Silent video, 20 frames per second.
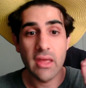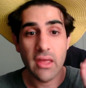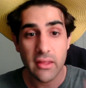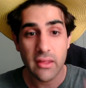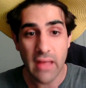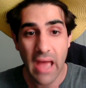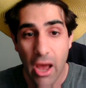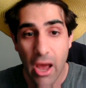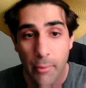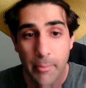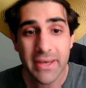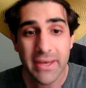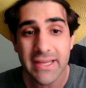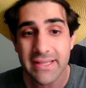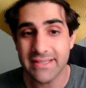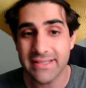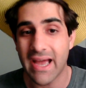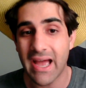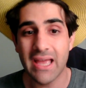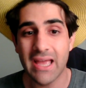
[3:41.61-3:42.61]
How many
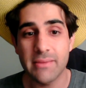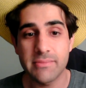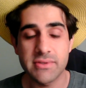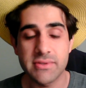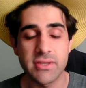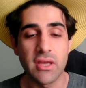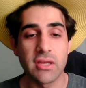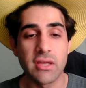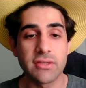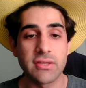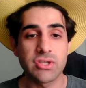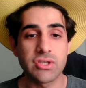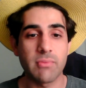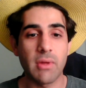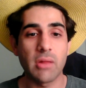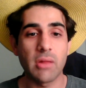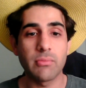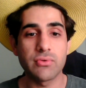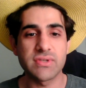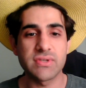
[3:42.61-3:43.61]
times does
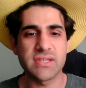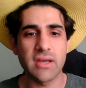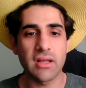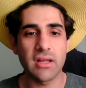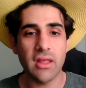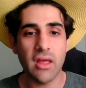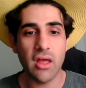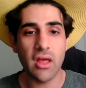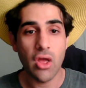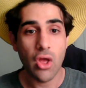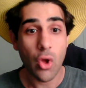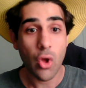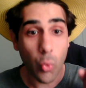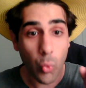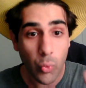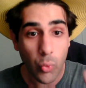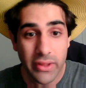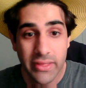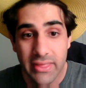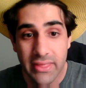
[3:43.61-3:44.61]
Jamal Musiala
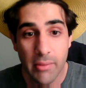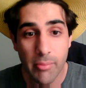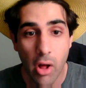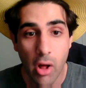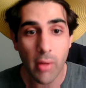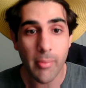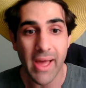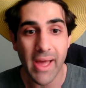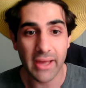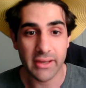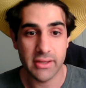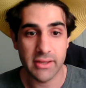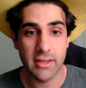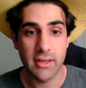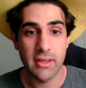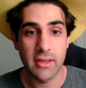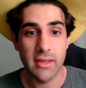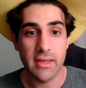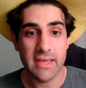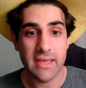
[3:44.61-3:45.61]
win the ball back?
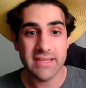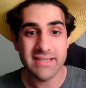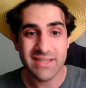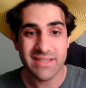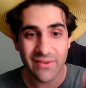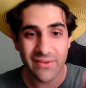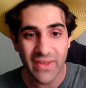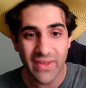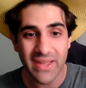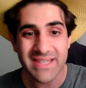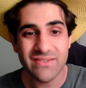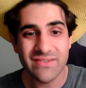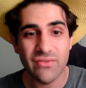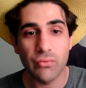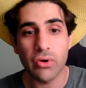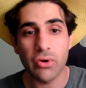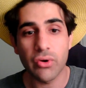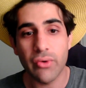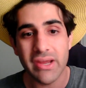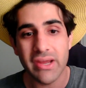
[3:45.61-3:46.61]
His defensive
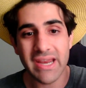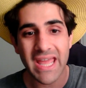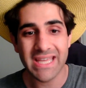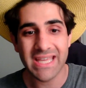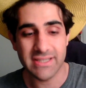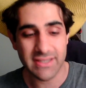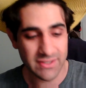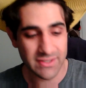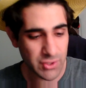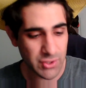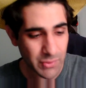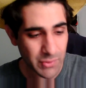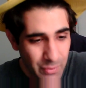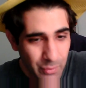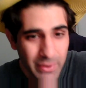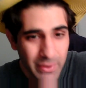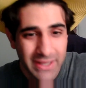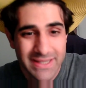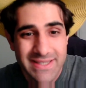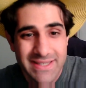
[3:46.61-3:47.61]
work rate excellent. So he
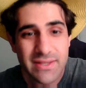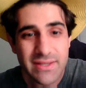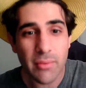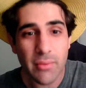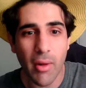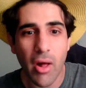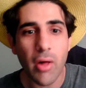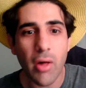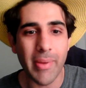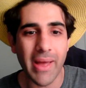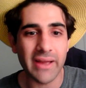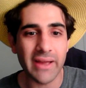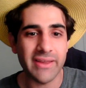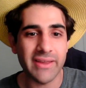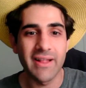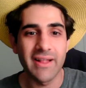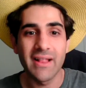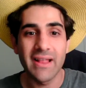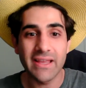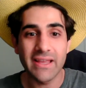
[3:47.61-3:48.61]
wins the ball back
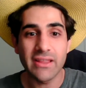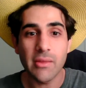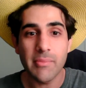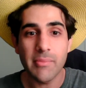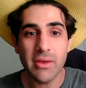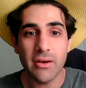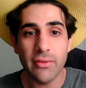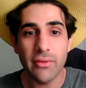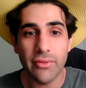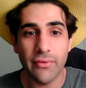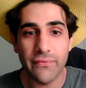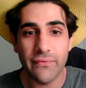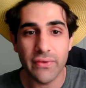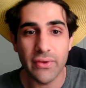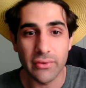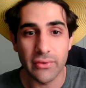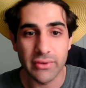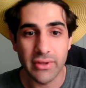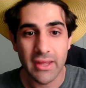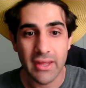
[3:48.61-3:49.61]
in the middle of the
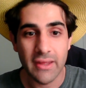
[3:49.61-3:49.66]
field,